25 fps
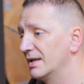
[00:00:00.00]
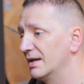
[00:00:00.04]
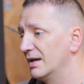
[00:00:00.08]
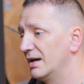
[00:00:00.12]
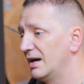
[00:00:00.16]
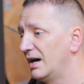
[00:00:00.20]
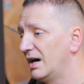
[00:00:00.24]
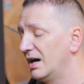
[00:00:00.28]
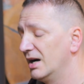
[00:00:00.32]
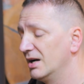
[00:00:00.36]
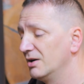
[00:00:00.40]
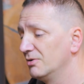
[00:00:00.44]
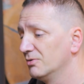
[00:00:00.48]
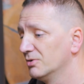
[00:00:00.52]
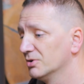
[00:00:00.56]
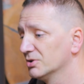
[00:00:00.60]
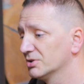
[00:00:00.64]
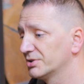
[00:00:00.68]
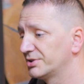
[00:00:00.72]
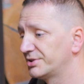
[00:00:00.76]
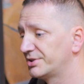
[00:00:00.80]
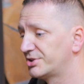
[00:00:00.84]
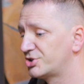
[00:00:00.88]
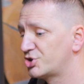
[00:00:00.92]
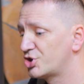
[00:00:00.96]
I
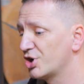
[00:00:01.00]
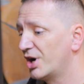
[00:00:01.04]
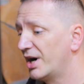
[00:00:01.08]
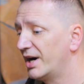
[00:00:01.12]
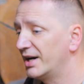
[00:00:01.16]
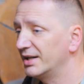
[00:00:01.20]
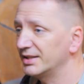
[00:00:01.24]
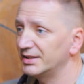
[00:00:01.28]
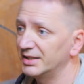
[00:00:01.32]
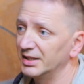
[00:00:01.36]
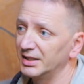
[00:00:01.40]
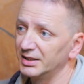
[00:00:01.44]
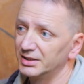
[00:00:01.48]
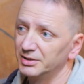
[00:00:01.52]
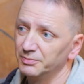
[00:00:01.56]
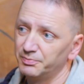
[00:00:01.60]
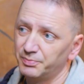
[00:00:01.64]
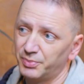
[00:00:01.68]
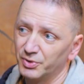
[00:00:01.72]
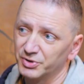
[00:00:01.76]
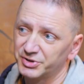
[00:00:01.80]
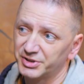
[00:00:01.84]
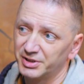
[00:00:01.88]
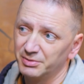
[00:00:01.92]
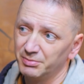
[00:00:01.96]
was charting the
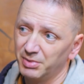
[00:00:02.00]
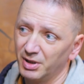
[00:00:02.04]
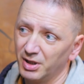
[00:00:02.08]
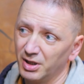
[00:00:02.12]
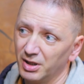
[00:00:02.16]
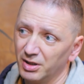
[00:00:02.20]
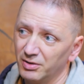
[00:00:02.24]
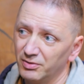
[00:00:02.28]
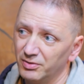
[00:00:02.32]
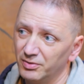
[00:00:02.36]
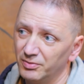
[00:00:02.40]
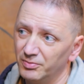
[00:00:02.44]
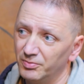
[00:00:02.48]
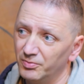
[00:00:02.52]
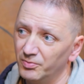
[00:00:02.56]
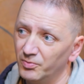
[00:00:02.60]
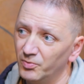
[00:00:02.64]
possible